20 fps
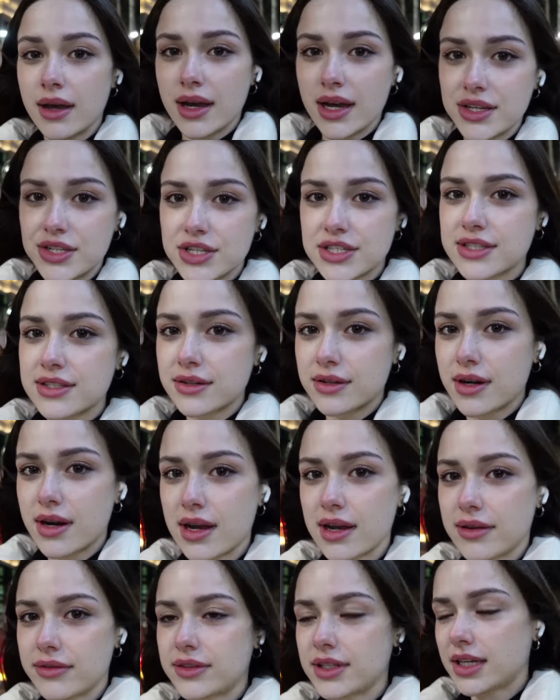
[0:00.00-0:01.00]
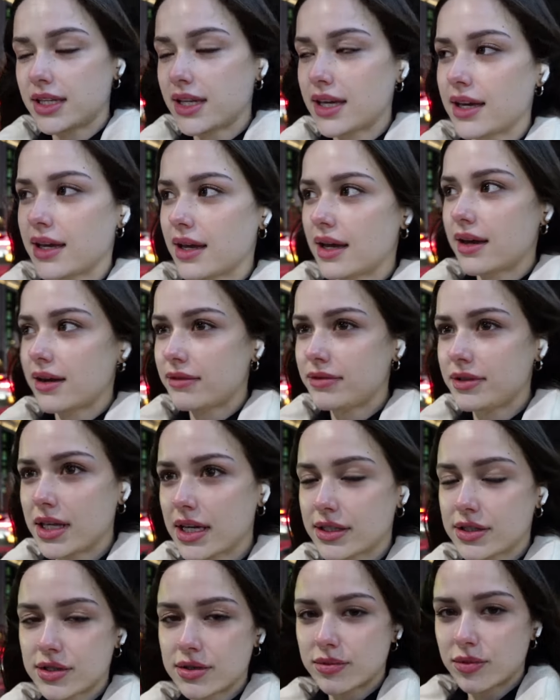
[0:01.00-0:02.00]
I just arrived and I have
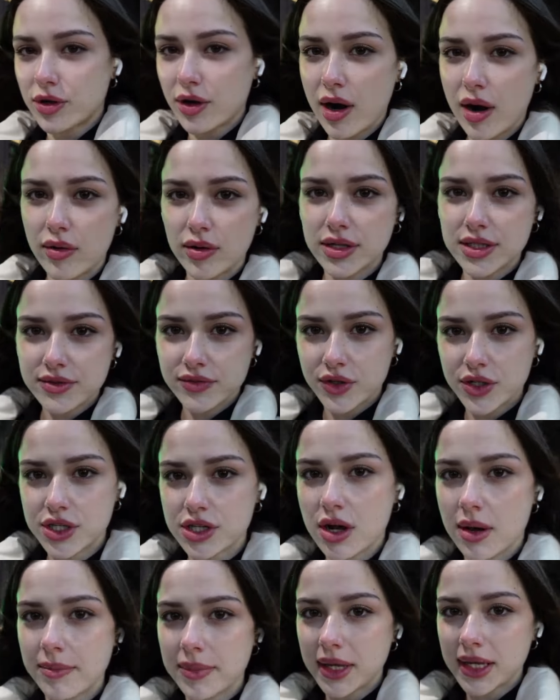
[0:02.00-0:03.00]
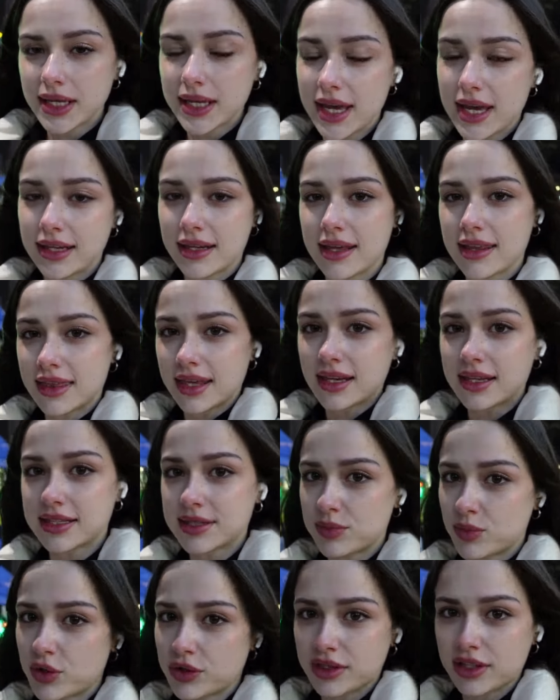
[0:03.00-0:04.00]
like 2 more hours for shopping and I think it's
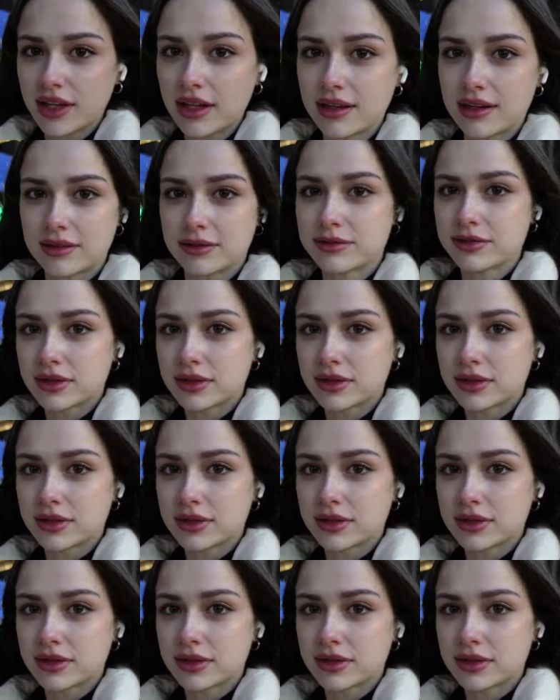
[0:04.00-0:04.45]
more than enough.